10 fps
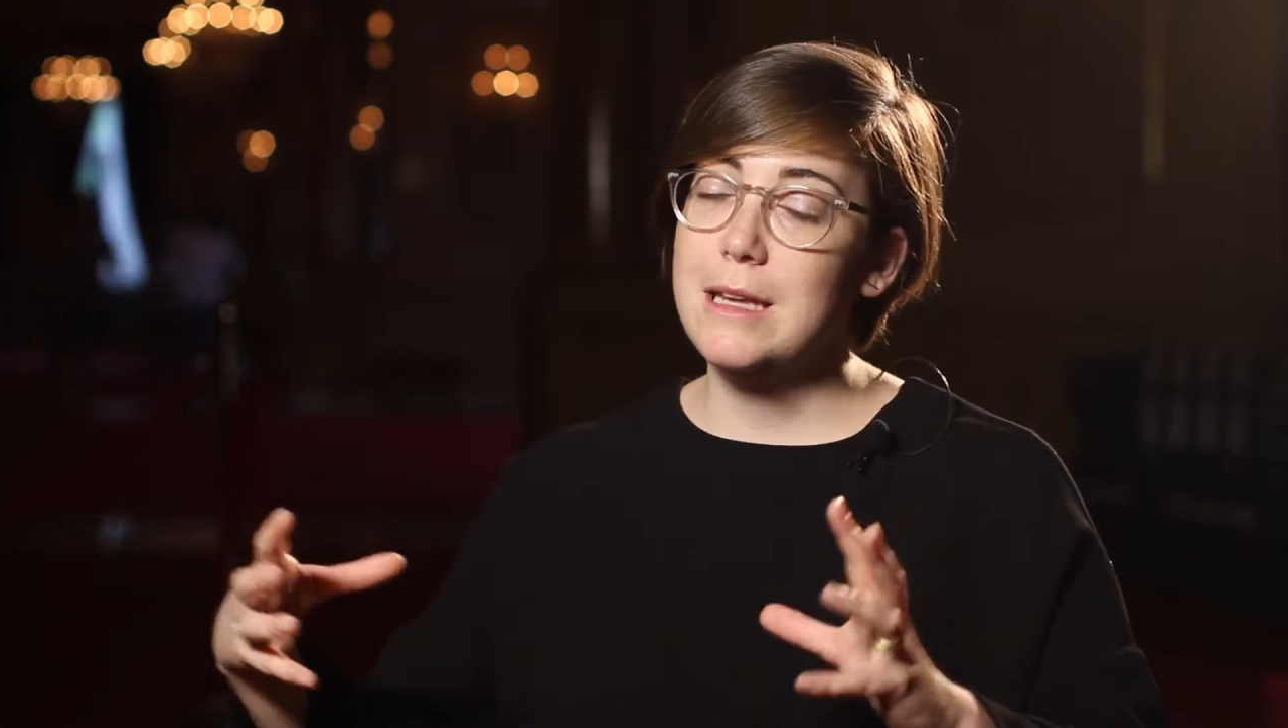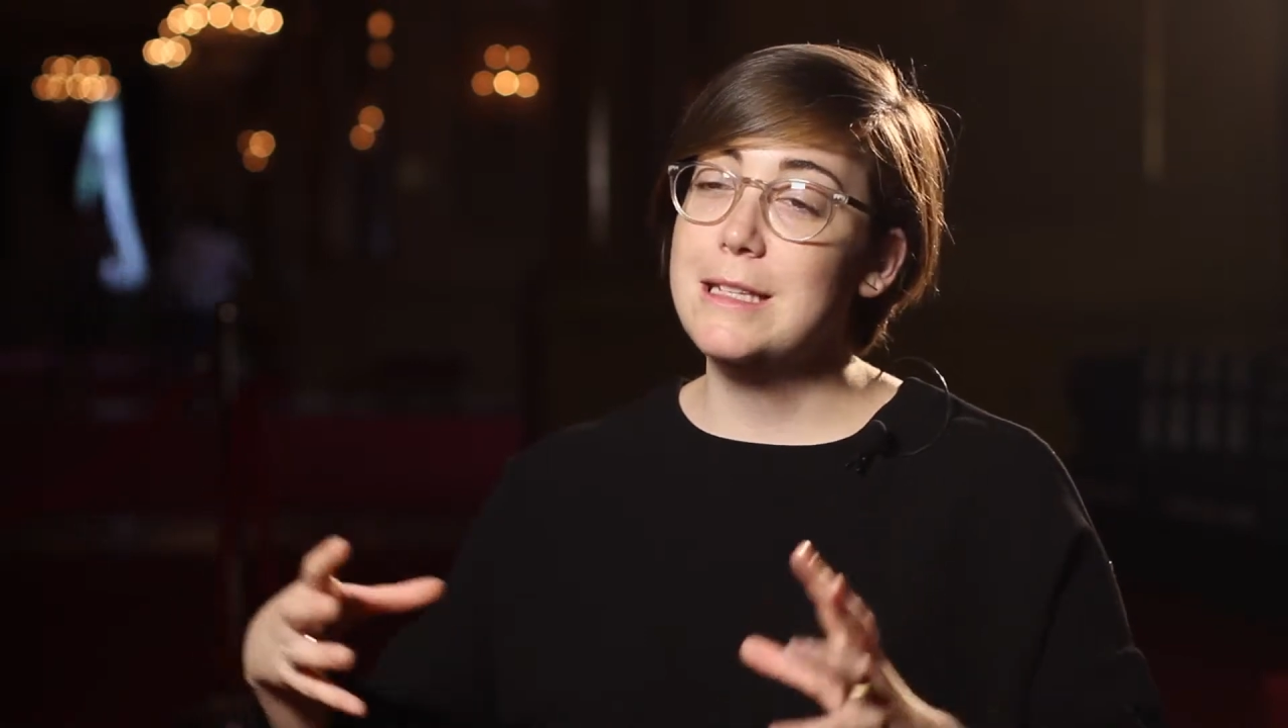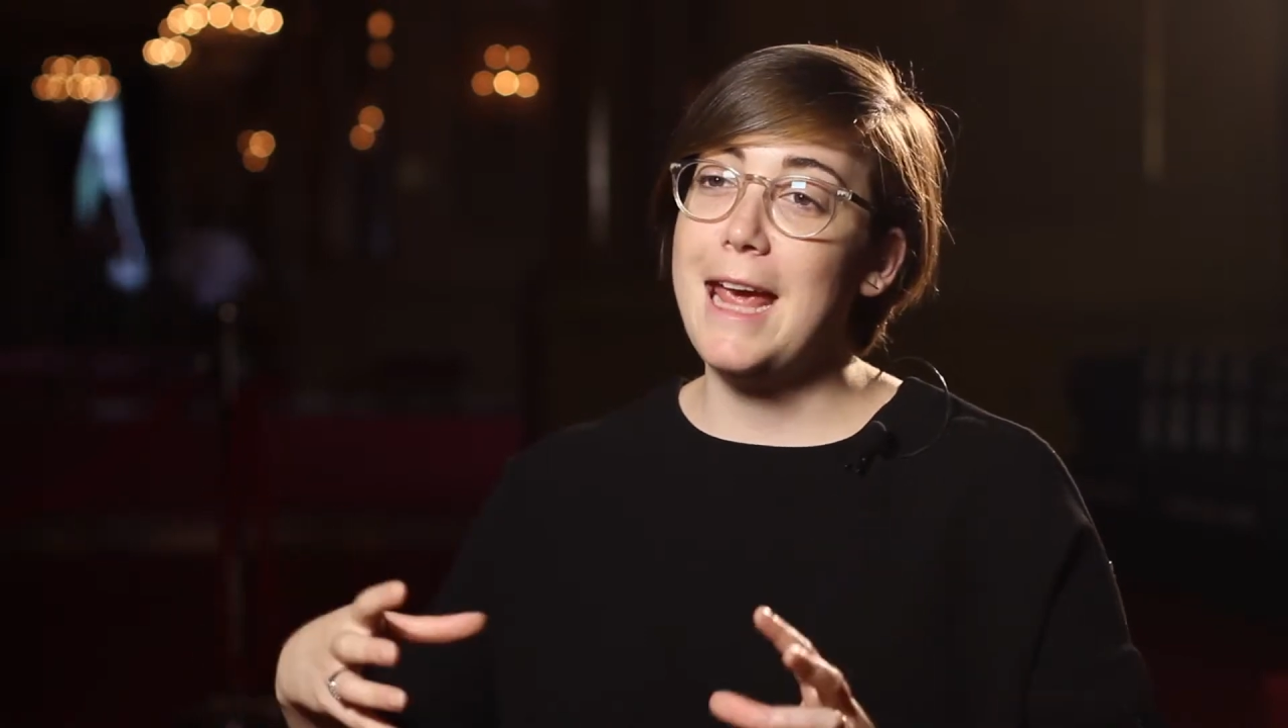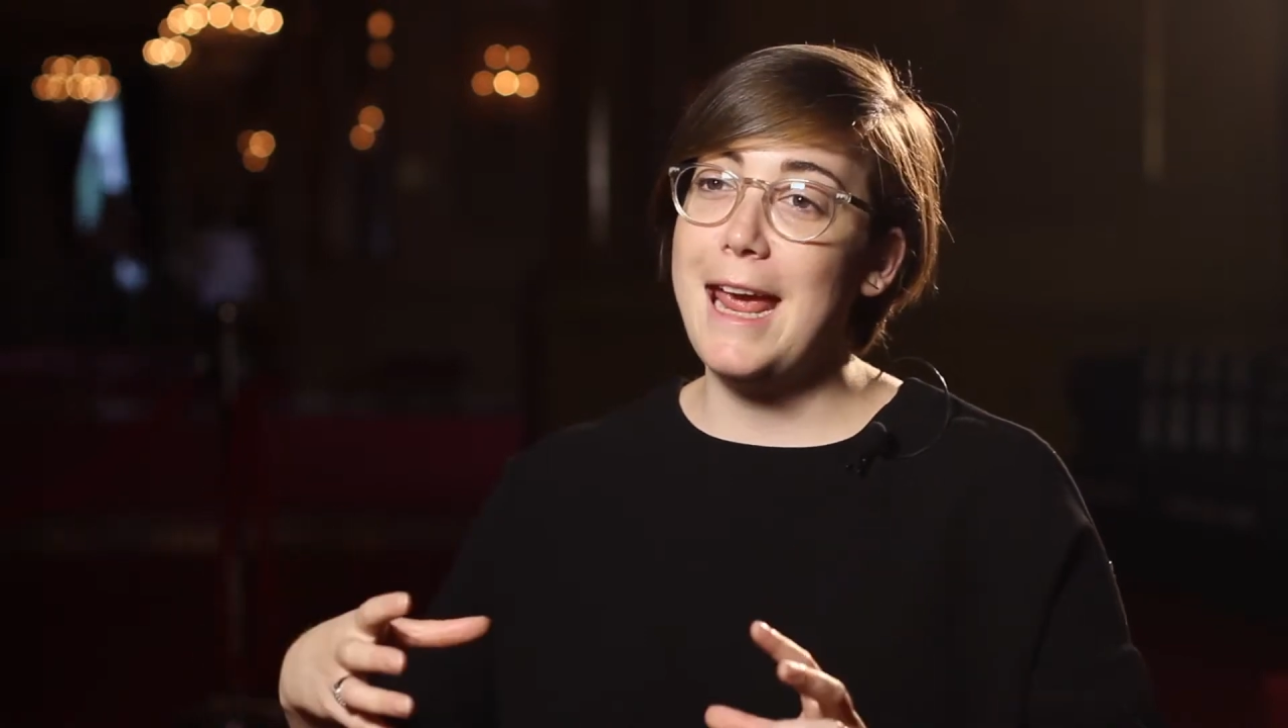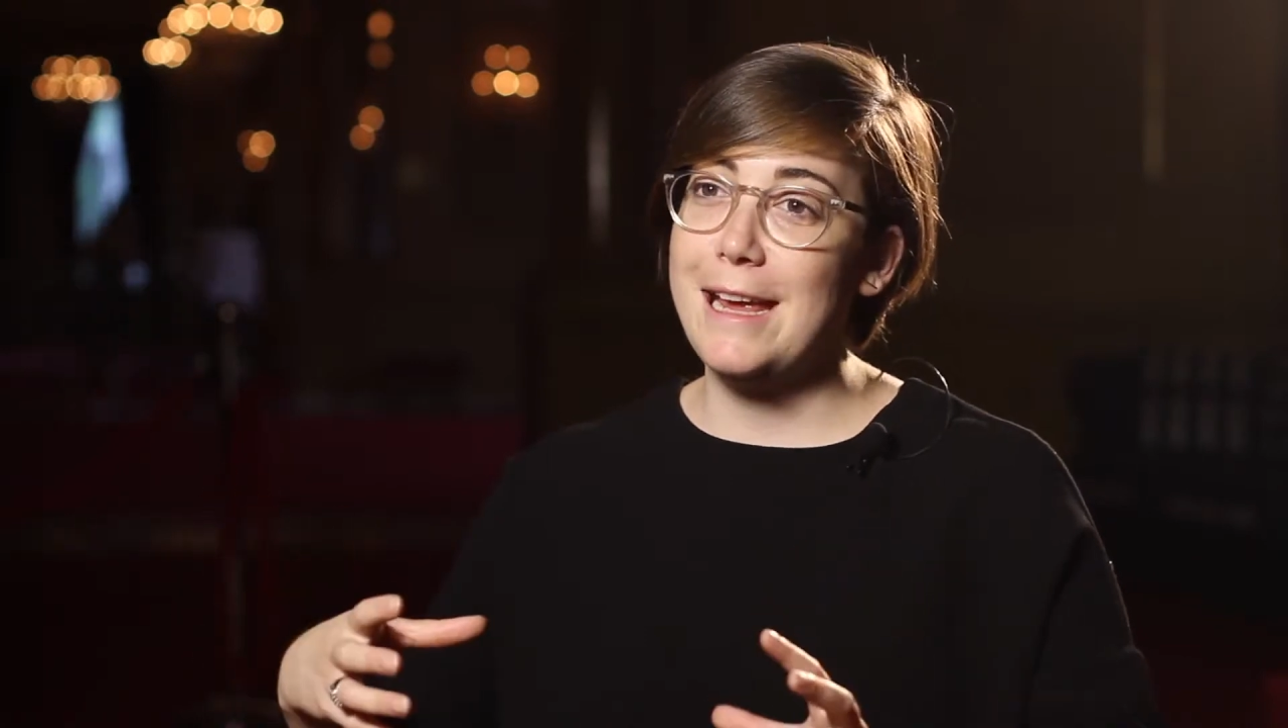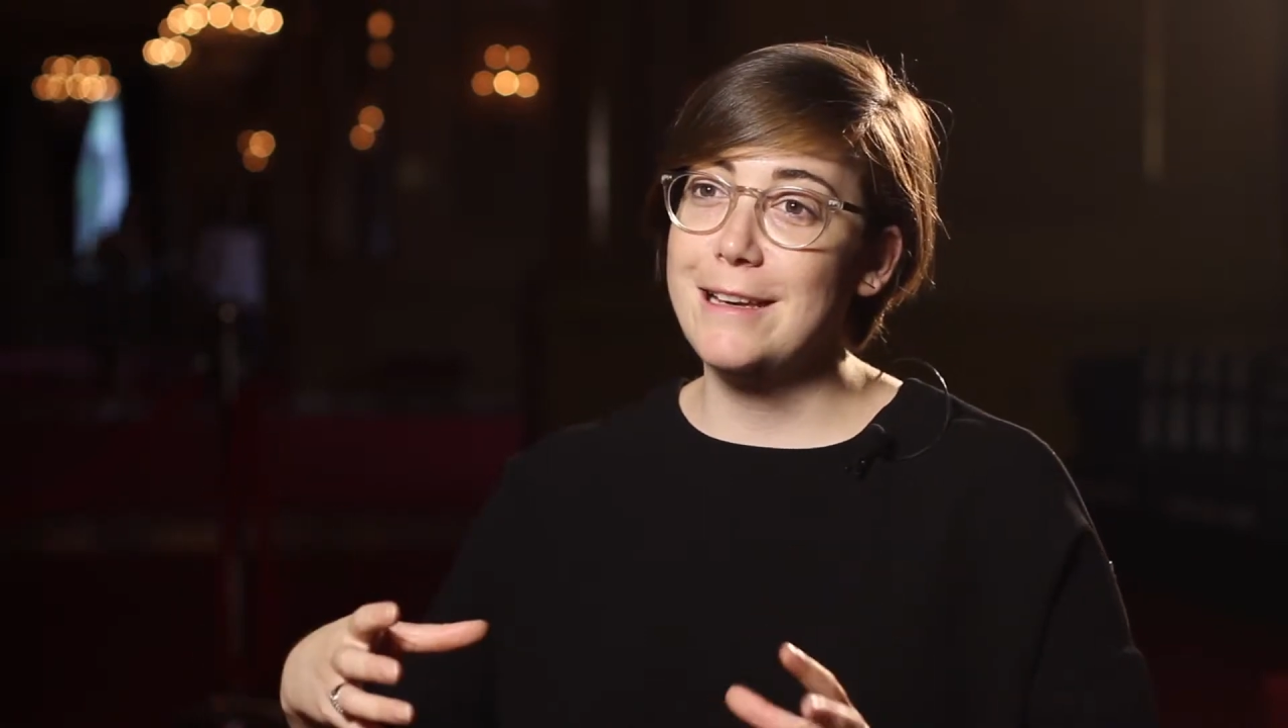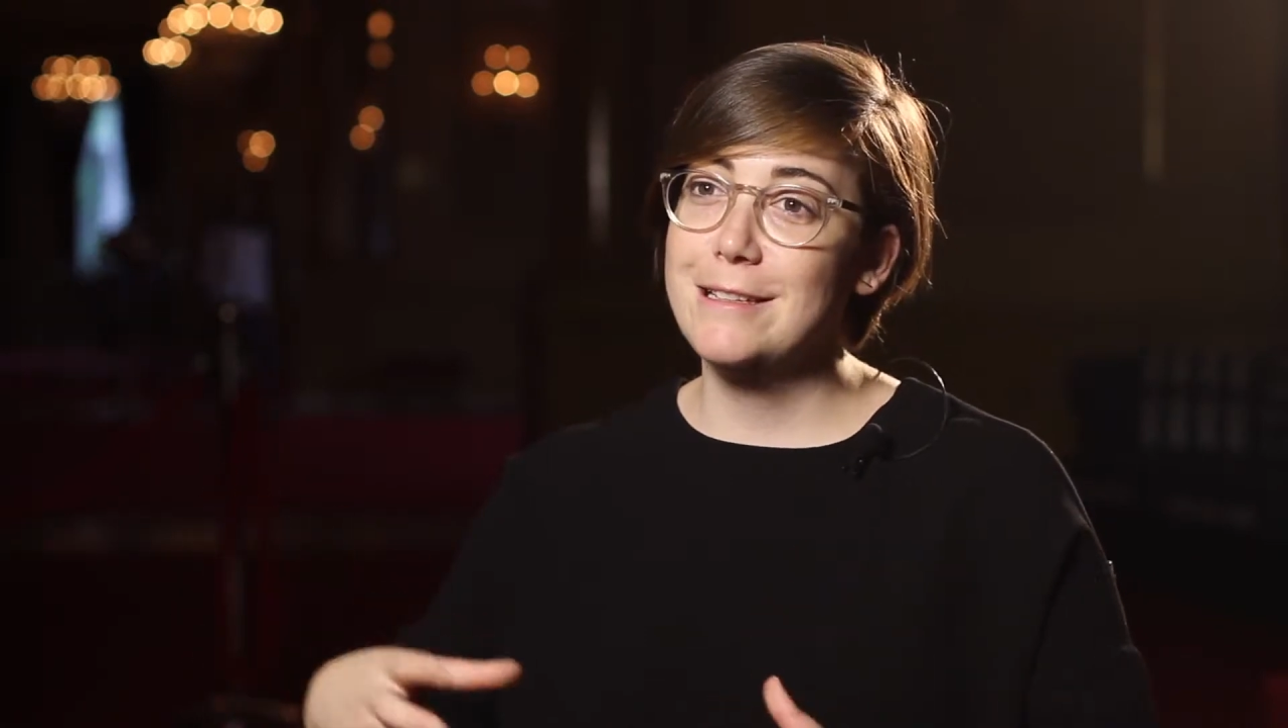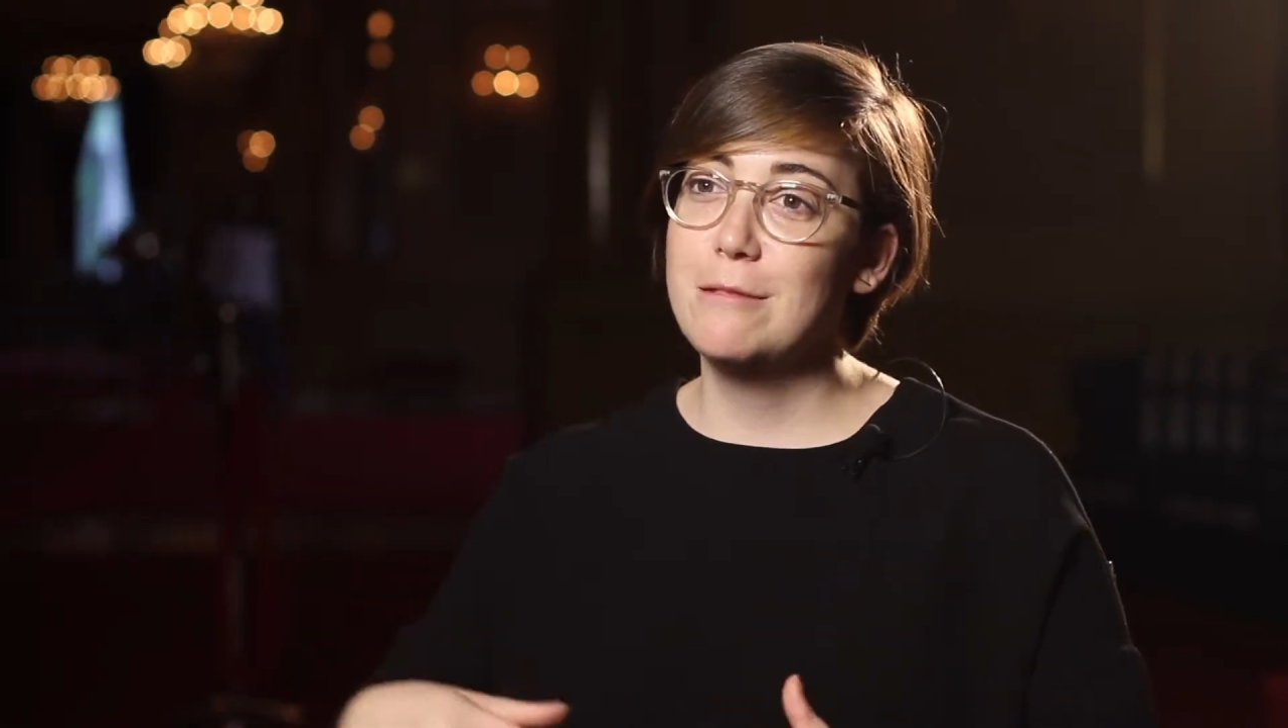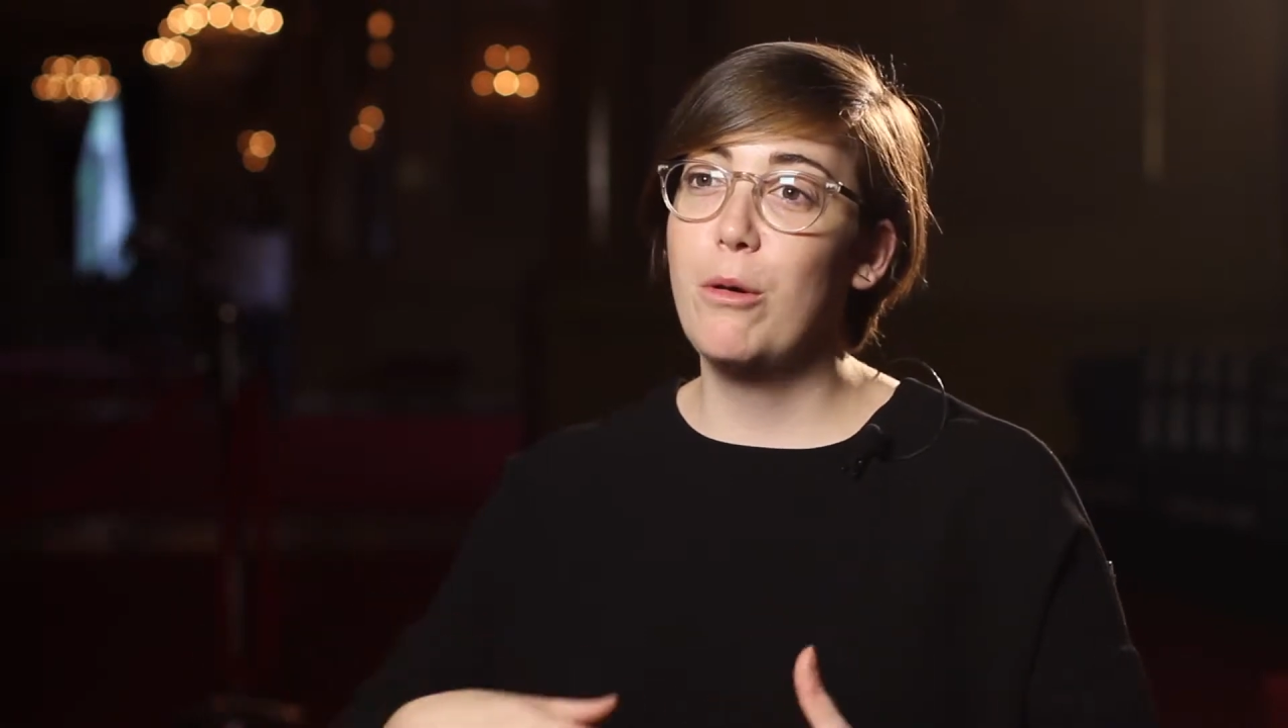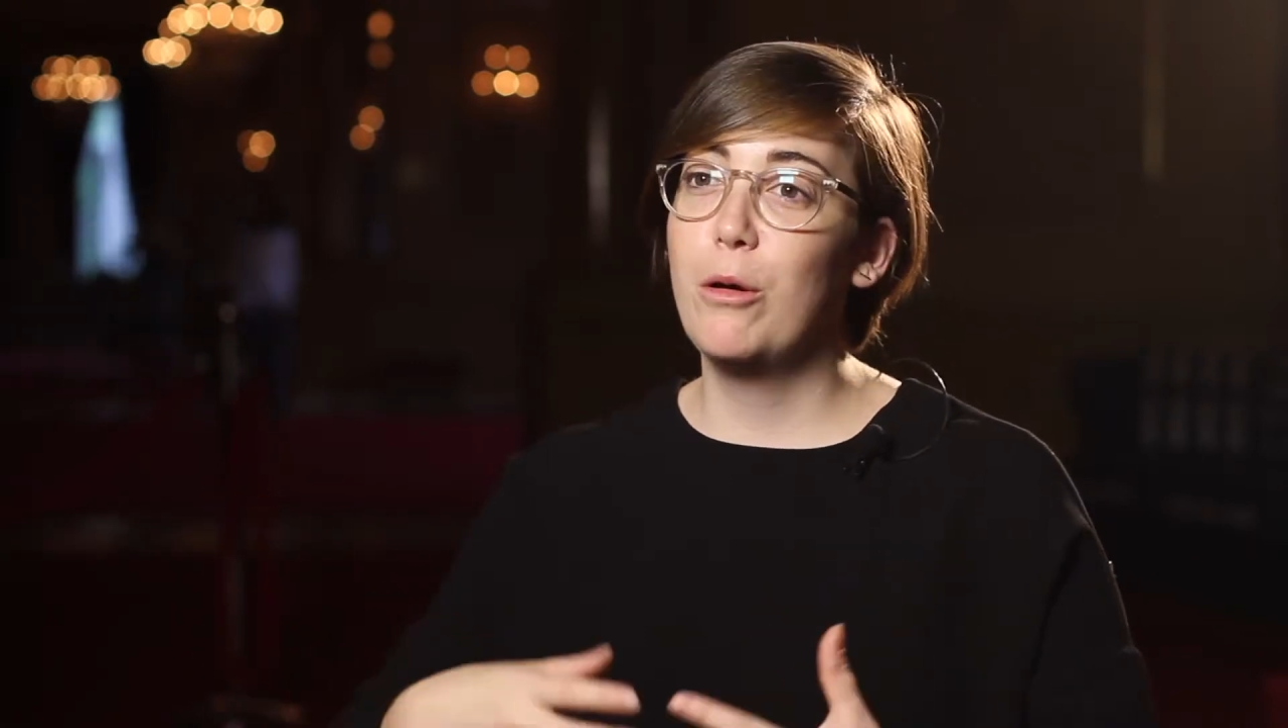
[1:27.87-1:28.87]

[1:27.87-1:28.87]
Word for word: contained